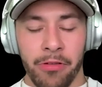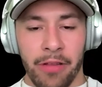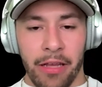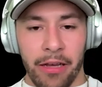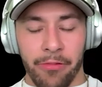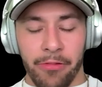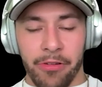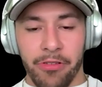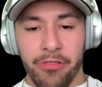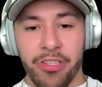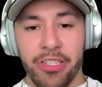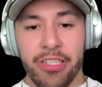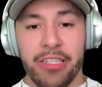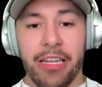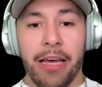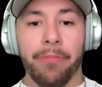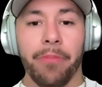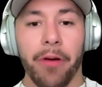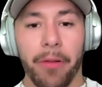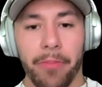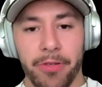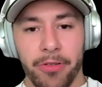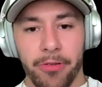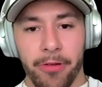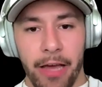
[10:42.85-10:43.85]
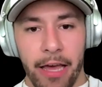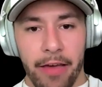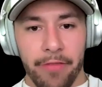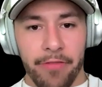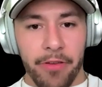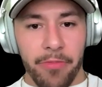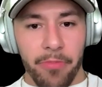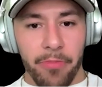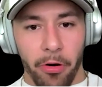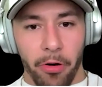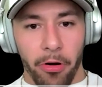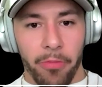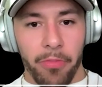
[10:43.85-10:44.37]
Like when you step up to a heavy
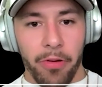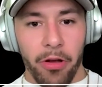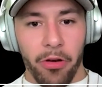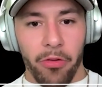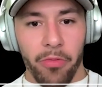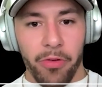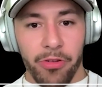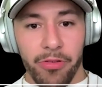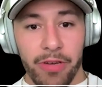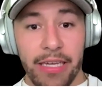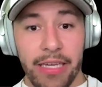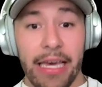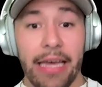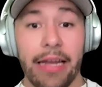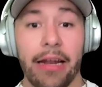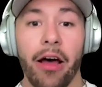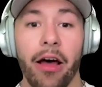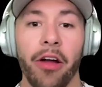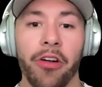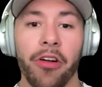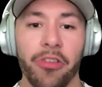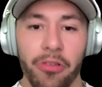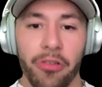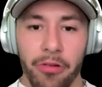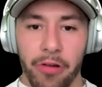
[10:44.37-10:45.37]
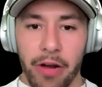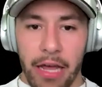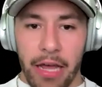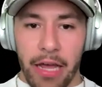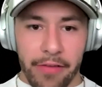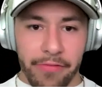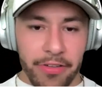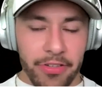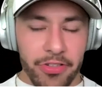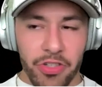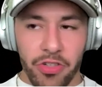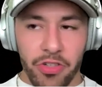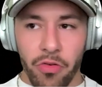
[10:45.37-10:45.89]
barbell, when you get under a
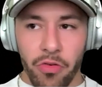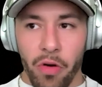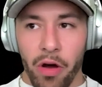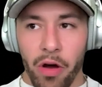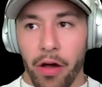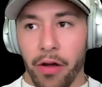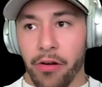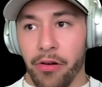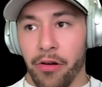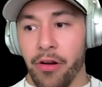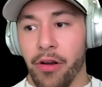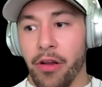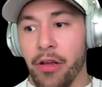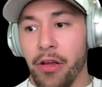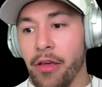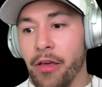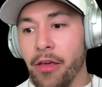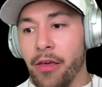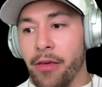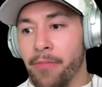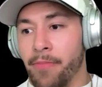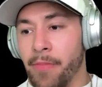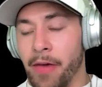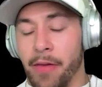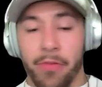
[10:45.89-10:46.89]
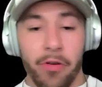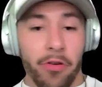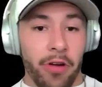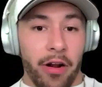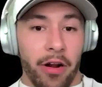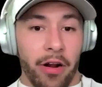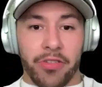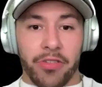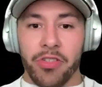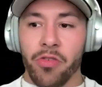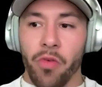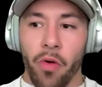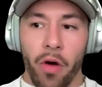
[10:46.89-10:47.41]
heavy squat, or maybe you're
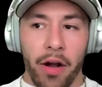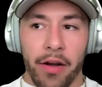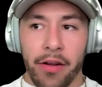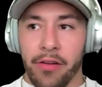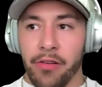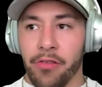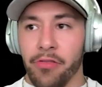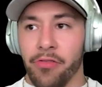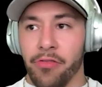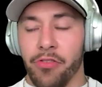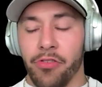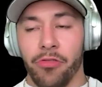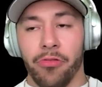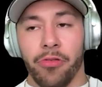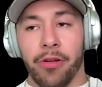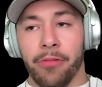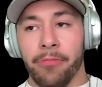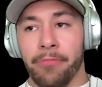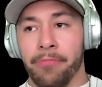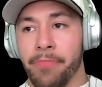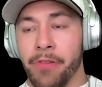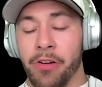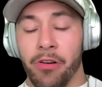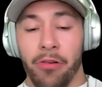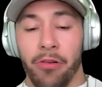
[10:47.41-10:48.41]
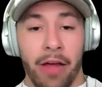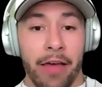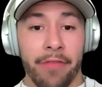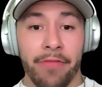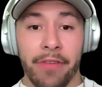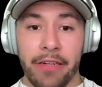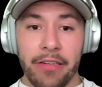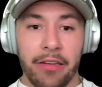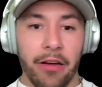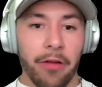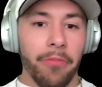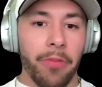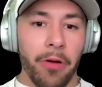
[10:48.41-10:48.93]
not squatting, you're doing, heavy
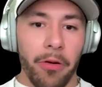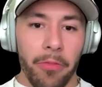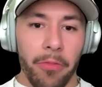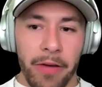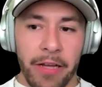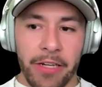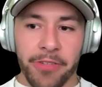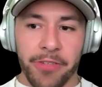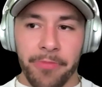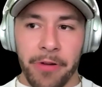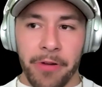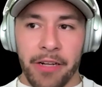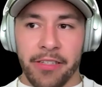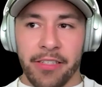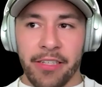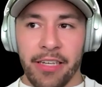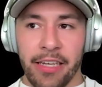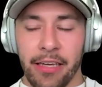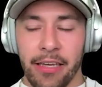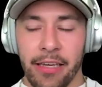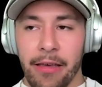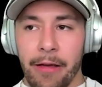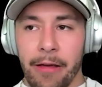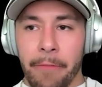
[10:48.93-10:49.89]
dumbbell bench press, like